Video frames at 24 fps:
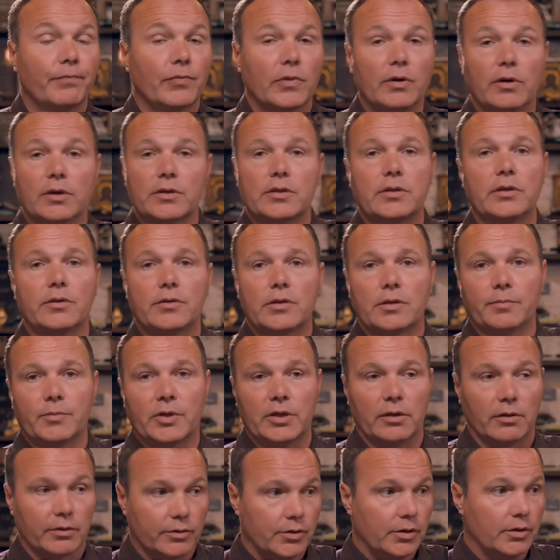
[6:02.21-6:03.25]
There are still some
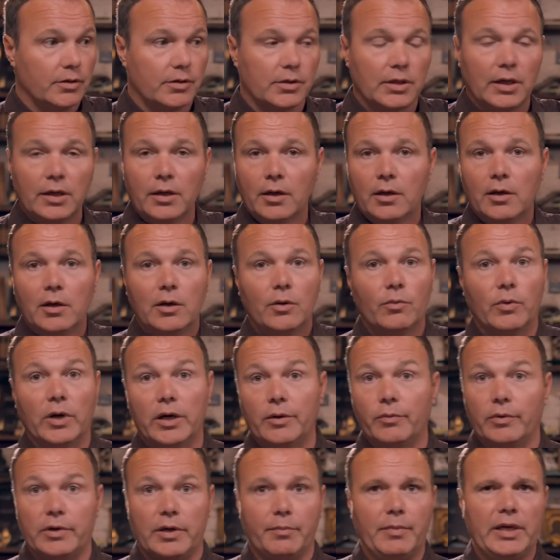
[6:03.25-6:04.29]
cultures
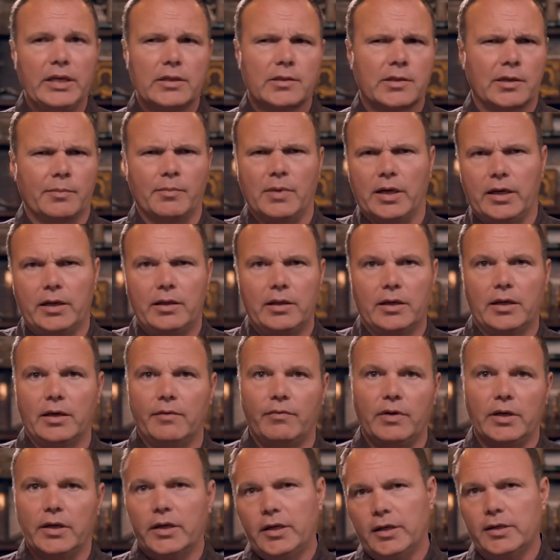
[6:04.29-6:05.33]
where when you meet somebody, they
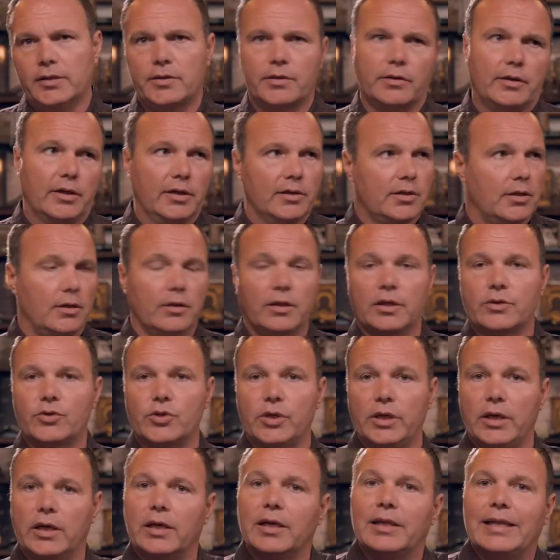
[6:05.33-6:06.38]
give you a kiss or kiss on the
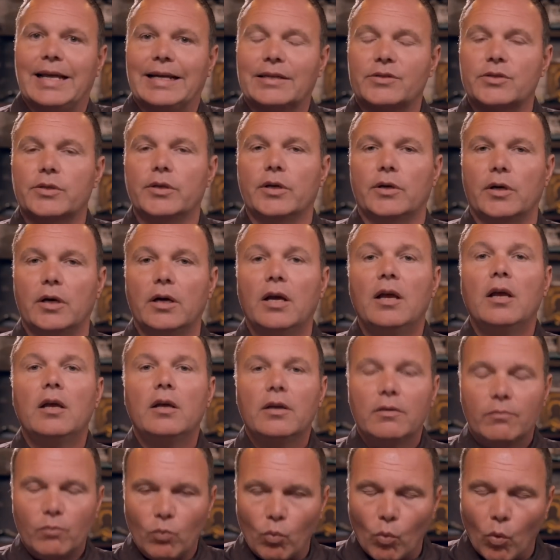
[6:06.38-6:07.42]
cheek, and that's their
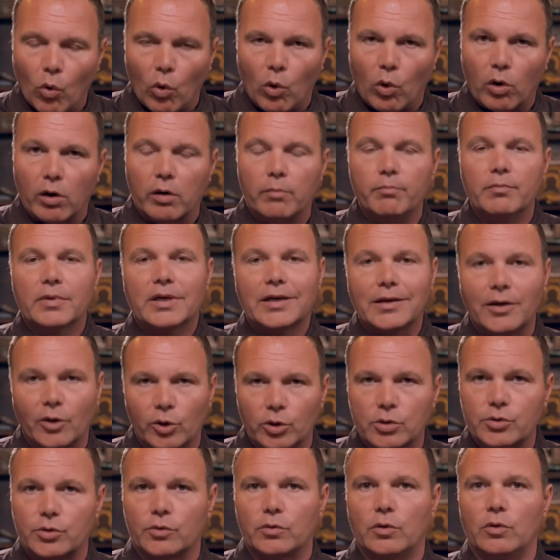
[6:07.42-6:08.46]
warm
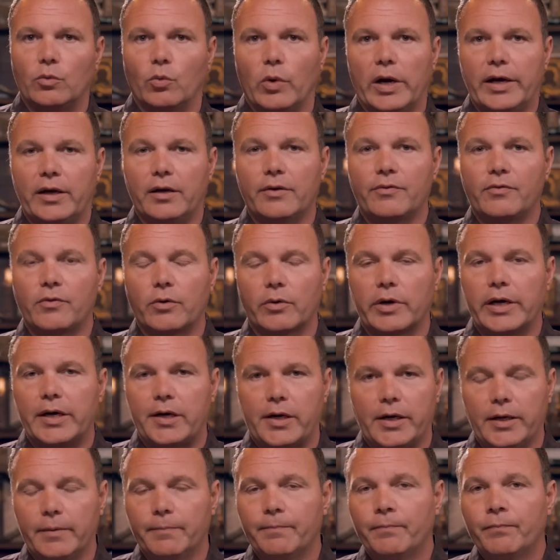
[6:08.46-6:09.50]
cultural way of
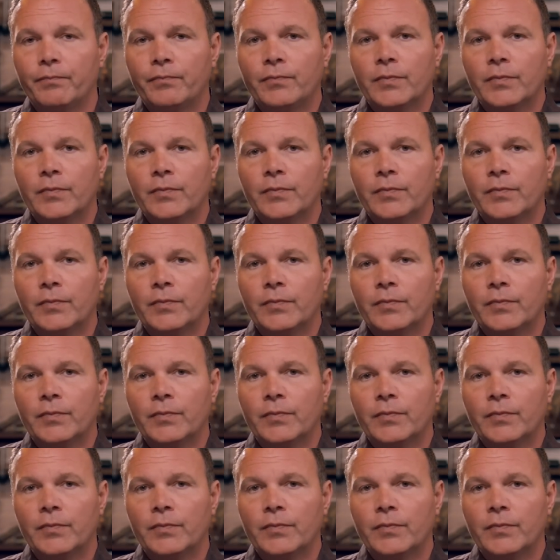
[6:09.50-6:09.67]
greeting.